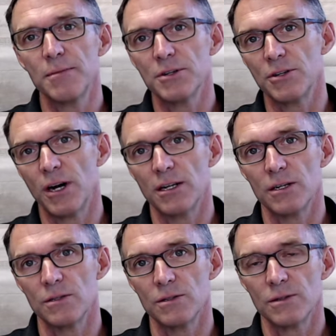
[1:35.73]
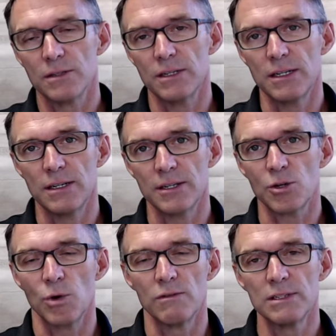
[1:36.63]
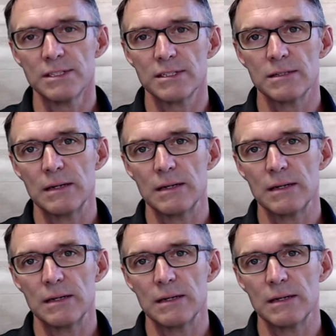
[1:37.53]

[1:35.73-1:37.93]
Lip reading: They're not all equivalent.